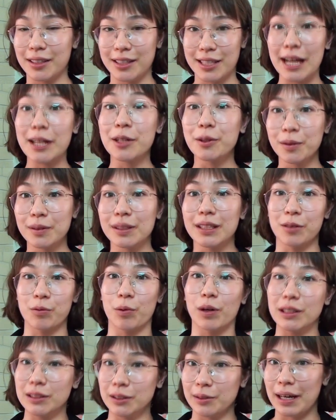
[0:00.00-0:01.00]
genuinely
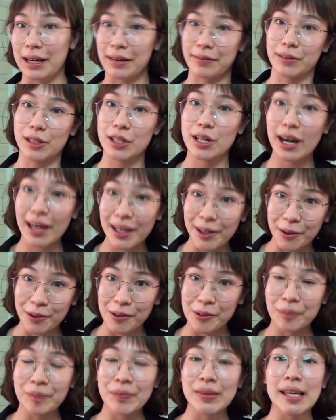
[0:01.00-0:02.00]
want to have a
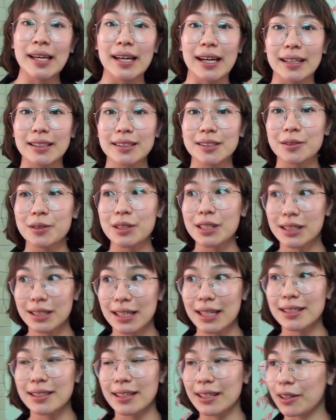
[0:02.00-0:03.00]
child. And so she
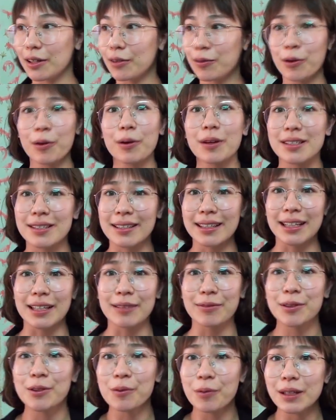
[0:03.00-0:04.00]
says of course,
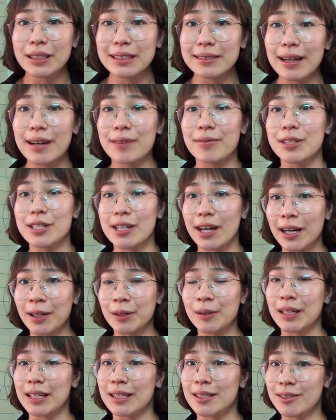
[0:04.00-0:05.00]
if you want to have a
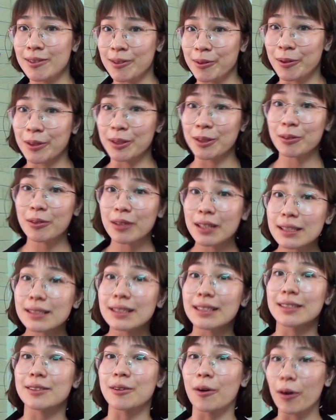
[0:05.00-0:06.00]
child, it's your
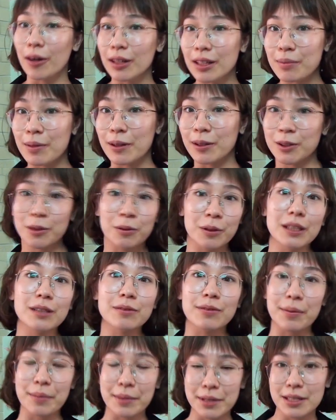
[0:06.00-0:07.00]
choice, it's all about
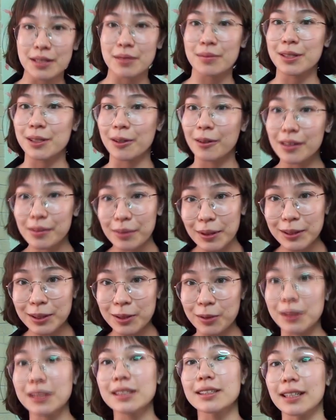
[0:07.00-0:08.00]
choice, feminism is all about
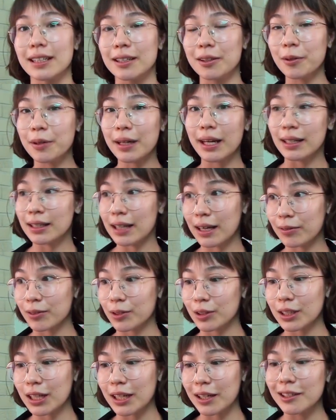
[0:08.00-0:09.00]
choice, go ahead, have
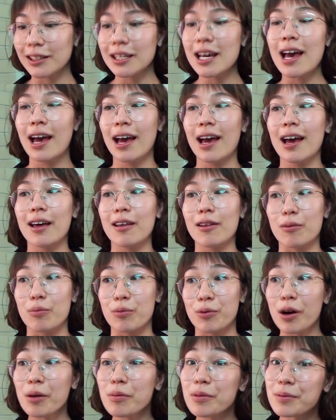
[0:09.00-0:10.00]
your child. The
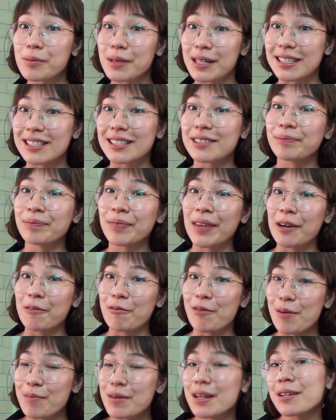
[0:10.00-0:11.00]
problem is
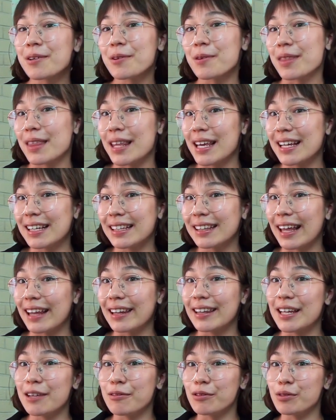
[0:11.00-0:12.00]
women who think
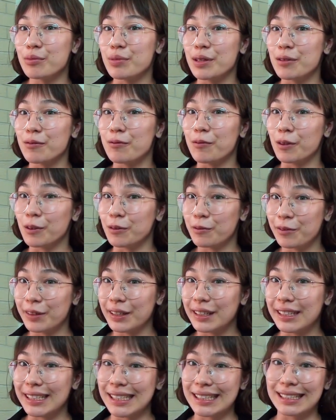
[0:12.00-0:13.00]
that they will be
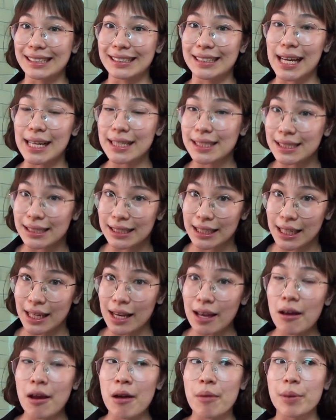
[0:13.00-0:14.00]
fulfilling their
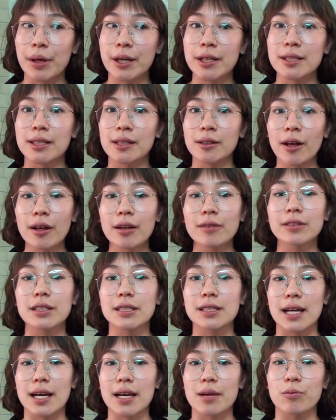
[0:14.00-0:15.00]
destiny, because a lot of
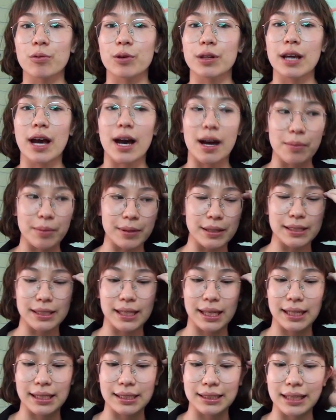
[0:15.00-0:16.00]
the time what
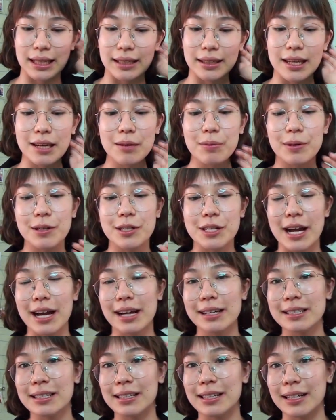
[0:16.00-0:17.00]
happens is that they
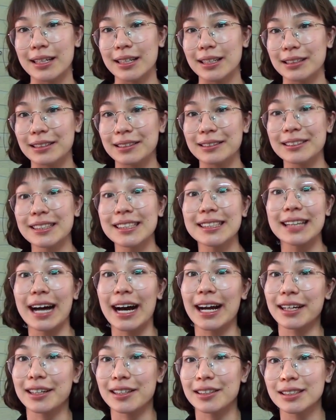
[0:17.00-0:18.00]
project their
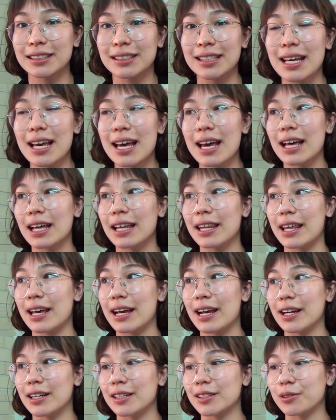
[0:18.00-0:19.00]
desires,
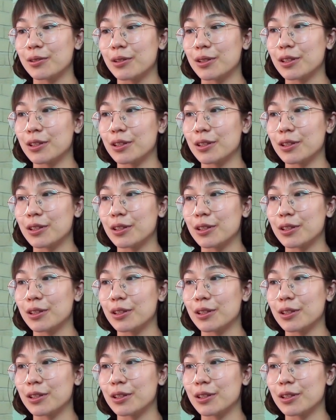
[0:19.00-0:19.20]
their